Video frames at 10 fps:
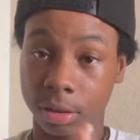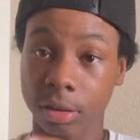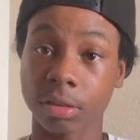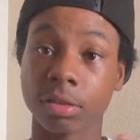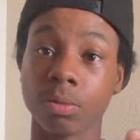
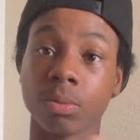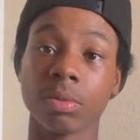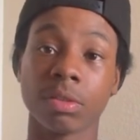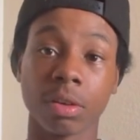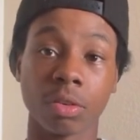this is,
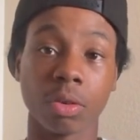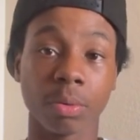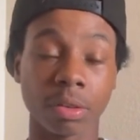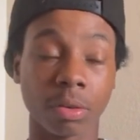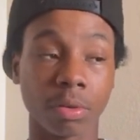it's gonna do
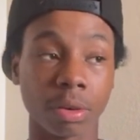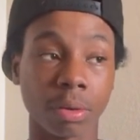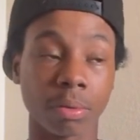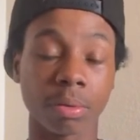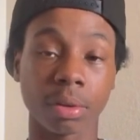what it's gonna
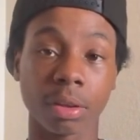do,